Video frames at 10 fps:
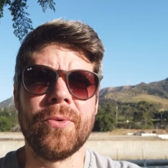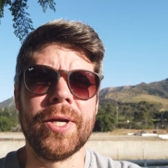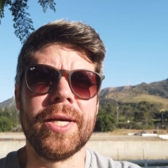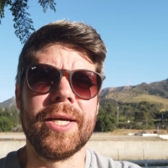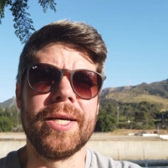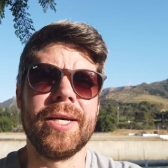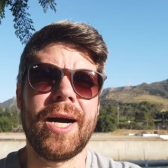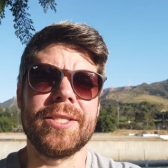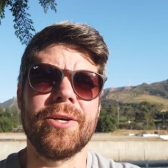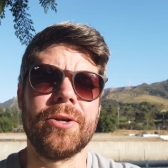We,
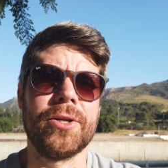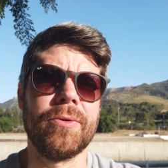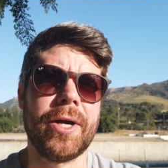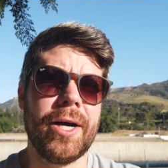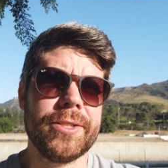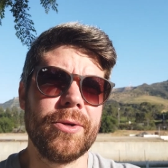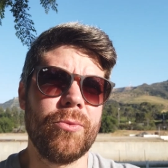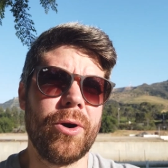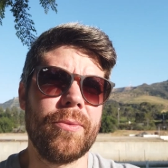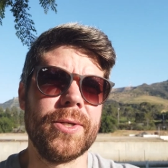I started doing
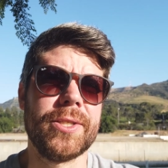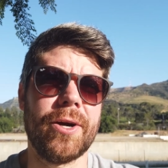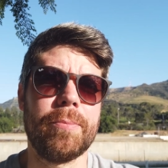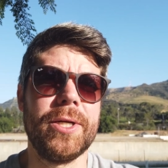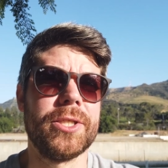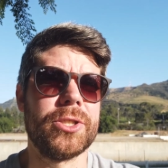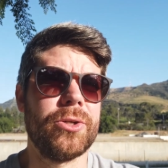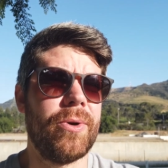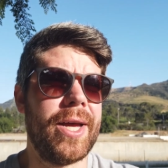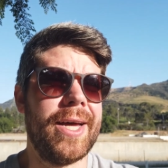concept work. We started pitching
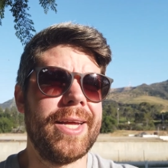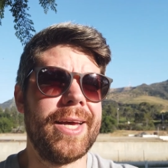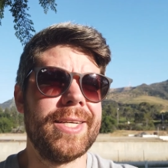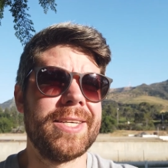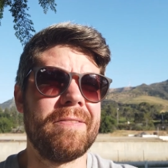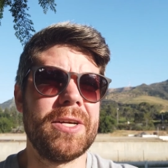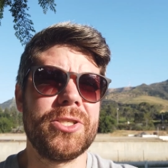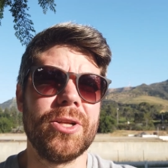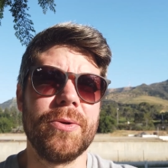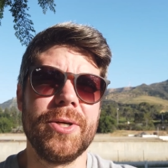story ideas, and
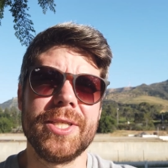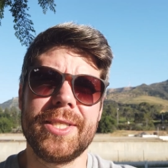eventually we